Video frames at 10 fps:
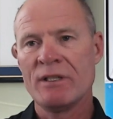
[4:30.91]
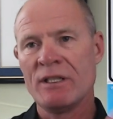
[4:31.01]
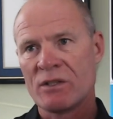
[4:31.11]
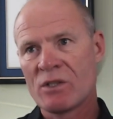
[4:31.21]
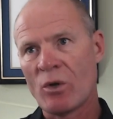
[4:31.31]

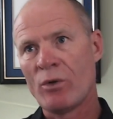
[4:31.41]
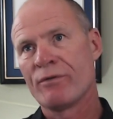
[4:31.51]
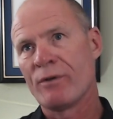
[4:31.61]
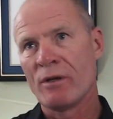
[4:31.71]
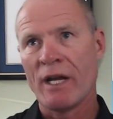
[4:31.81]
It sold
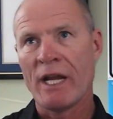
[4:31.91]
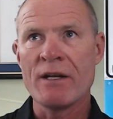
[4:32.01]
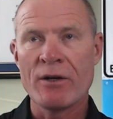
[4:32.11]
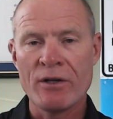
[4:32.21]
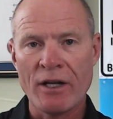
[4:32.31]
for
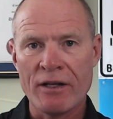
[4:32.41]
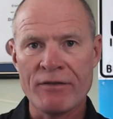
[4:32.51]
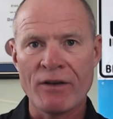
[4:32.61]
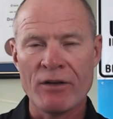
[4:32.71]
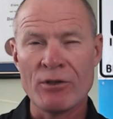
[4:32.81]
$895 in
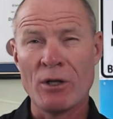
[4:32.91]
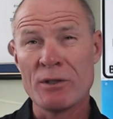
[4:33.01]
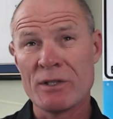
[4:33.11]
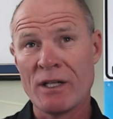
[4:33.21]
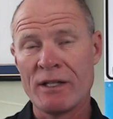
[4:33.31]

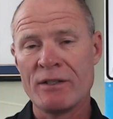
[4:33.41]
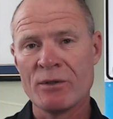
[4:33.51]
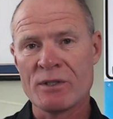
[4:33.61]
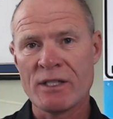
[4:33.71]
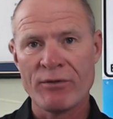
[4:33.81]

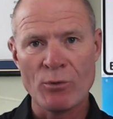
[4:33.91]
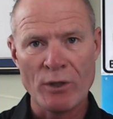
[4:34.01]
1907.